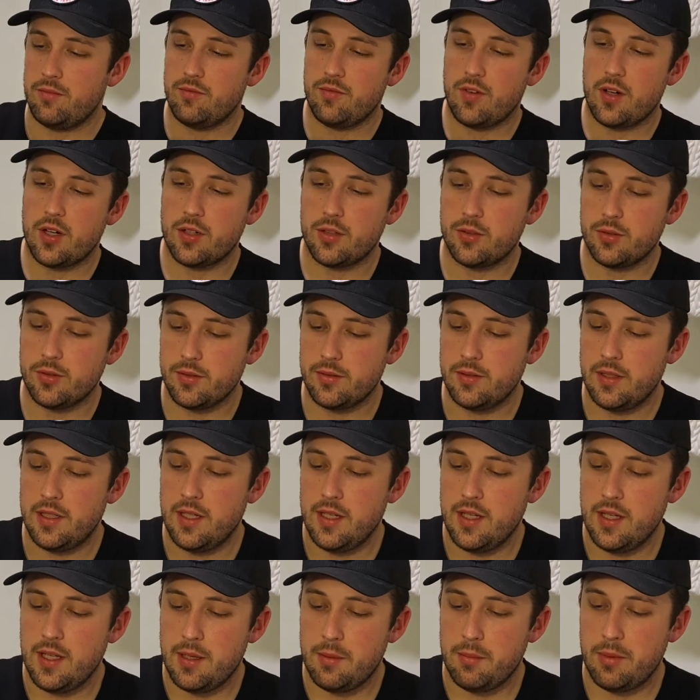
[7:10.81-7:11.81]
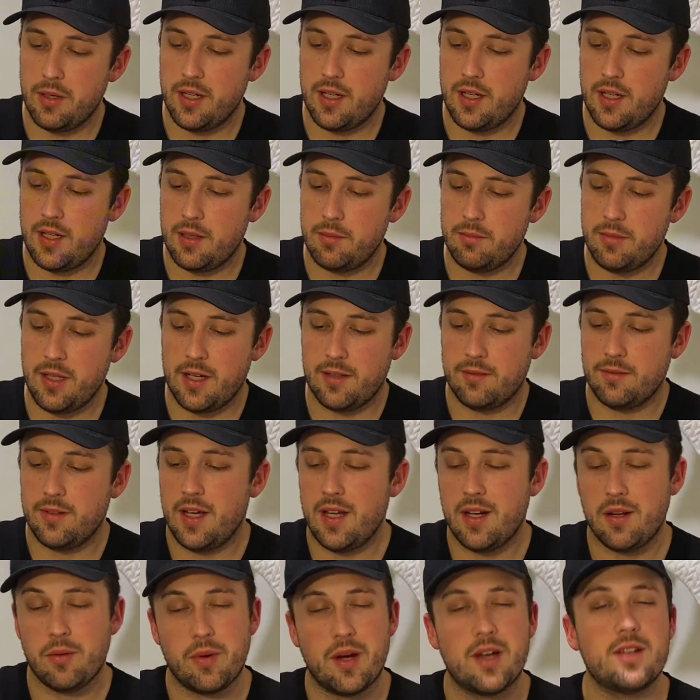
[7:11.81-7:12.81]
Very cool. But yeah.
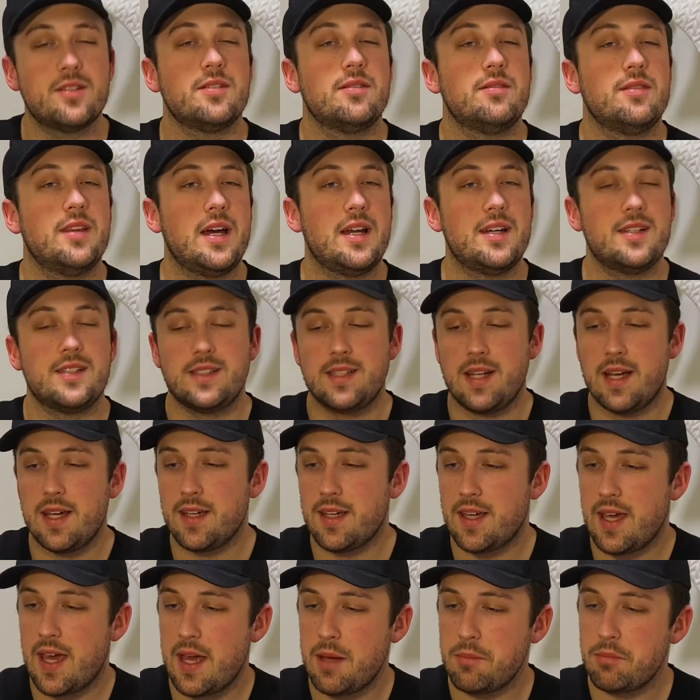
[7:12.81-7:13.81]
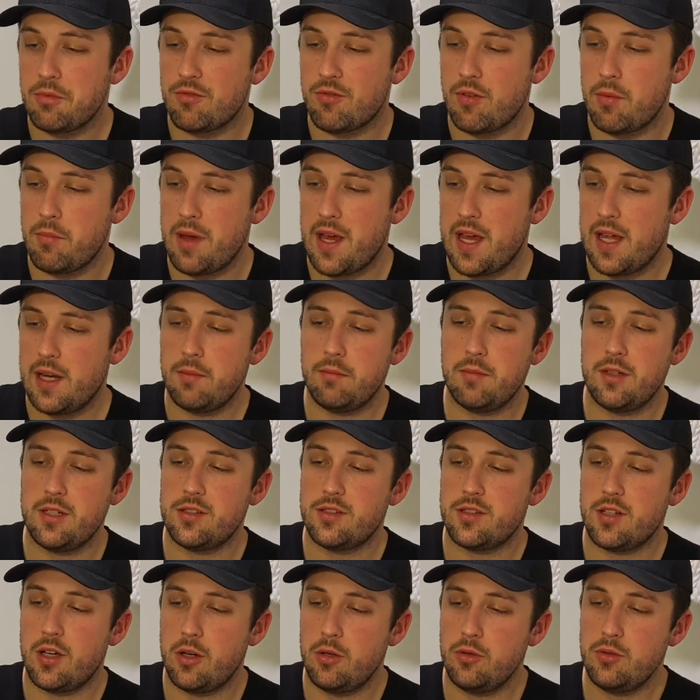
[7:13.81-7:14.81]
Anyways, that is Nightcap from
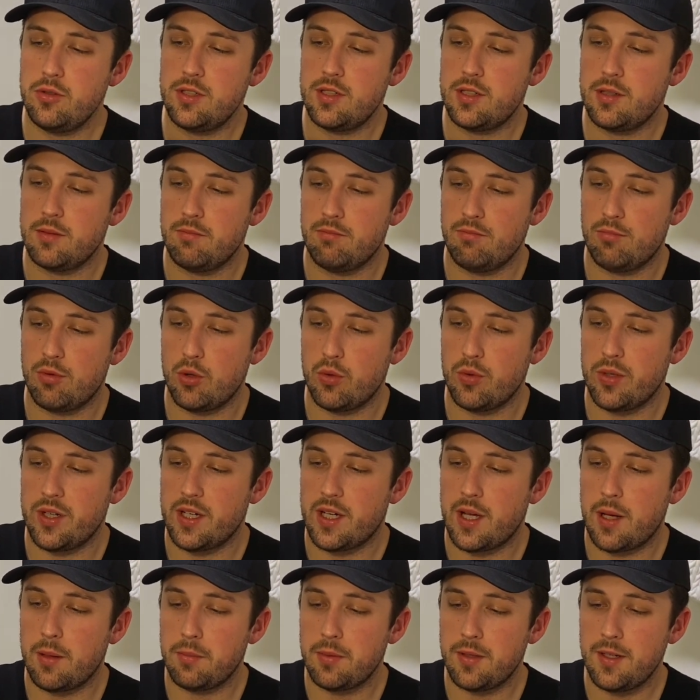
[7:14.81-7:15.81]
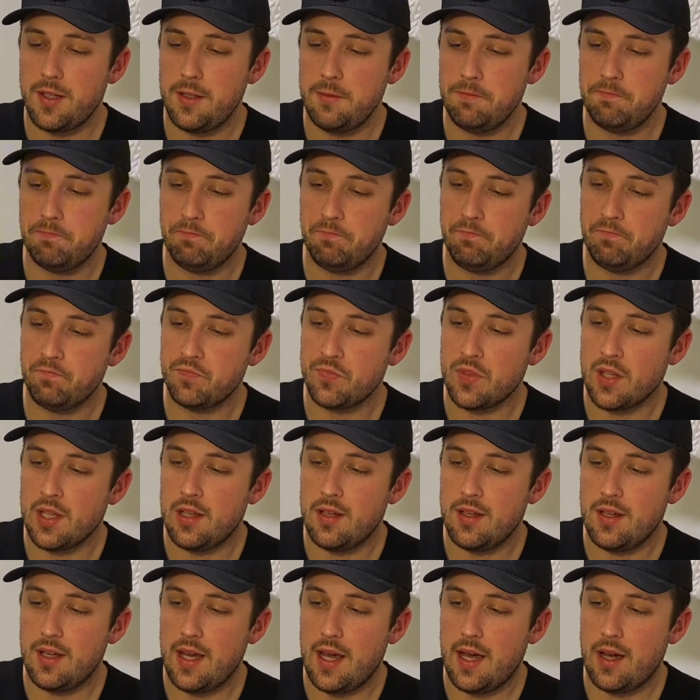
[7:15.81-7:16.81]
Edmund's Oast Brewing Company
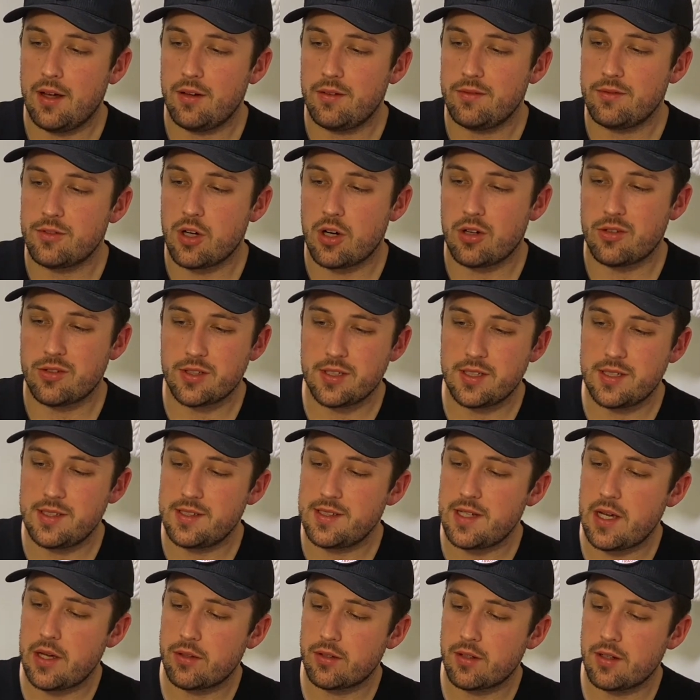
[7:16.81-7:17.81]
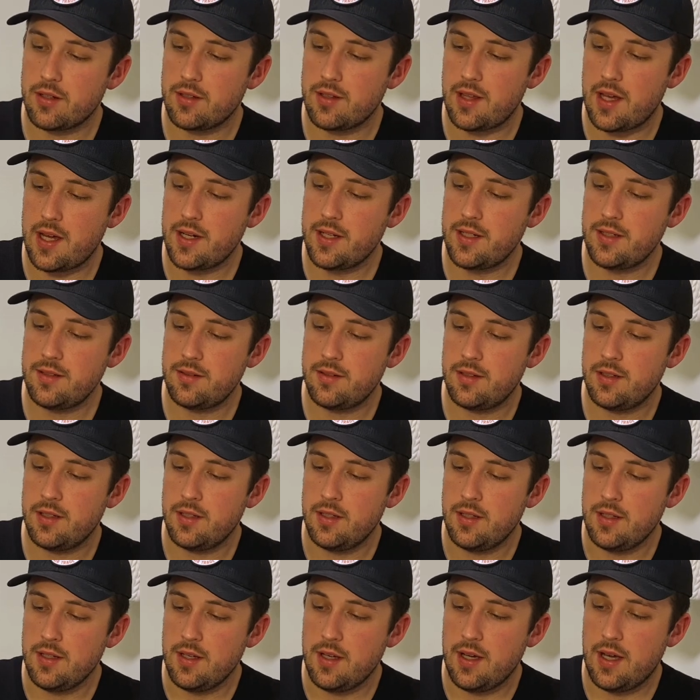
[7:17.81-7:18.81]
out of Charleston, South Carolina.
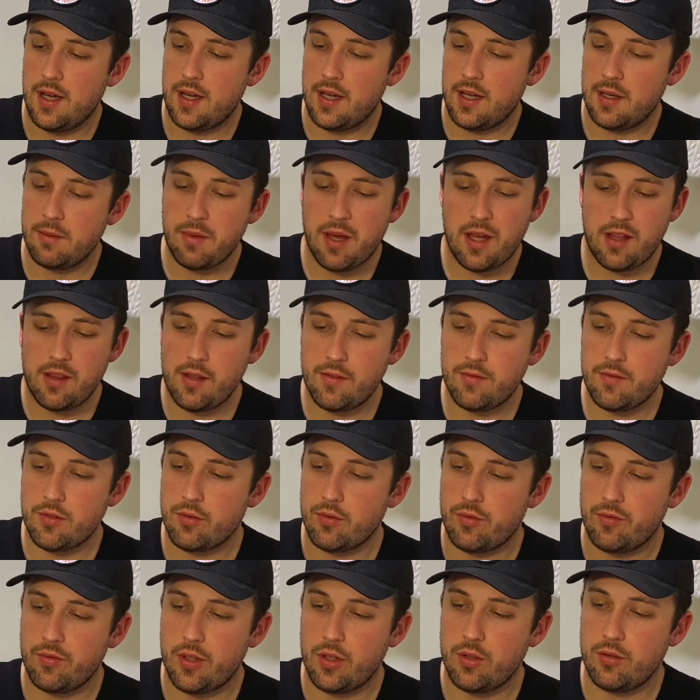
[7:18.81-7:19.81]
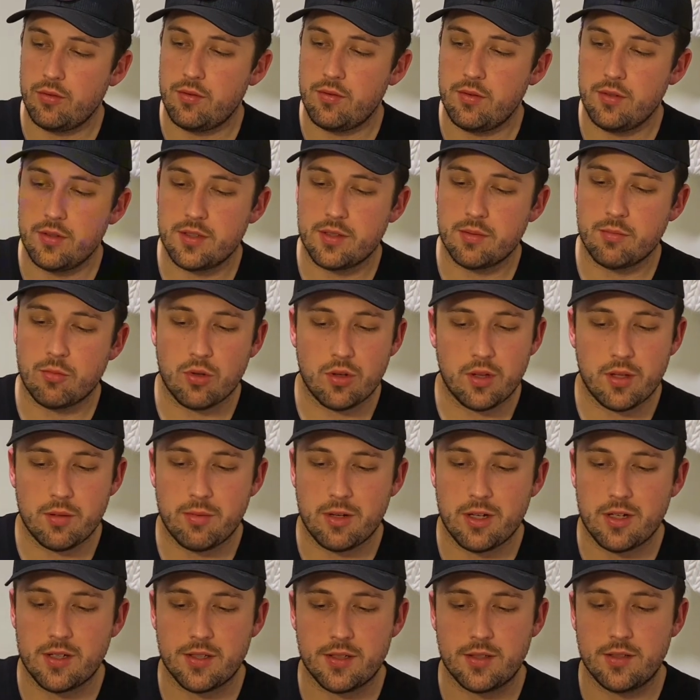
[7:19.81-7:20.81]
I'll have to review some more of their
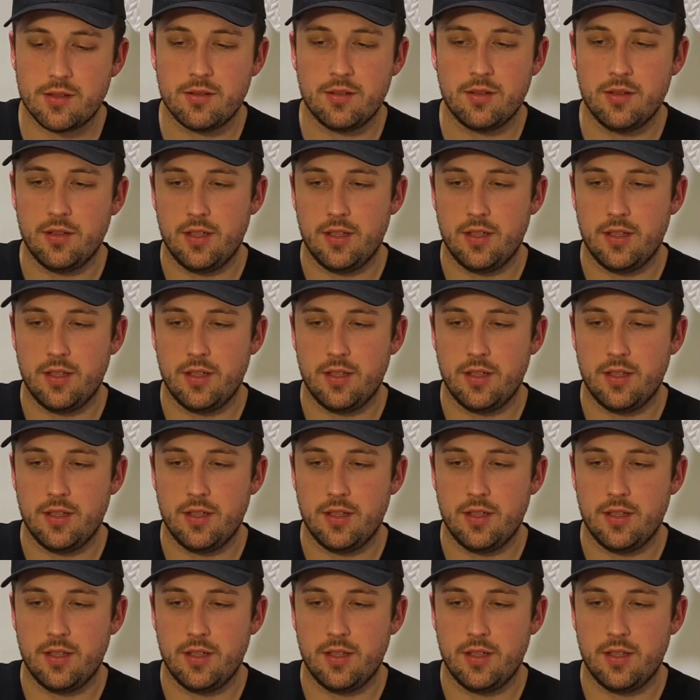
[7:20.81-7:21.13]
beers.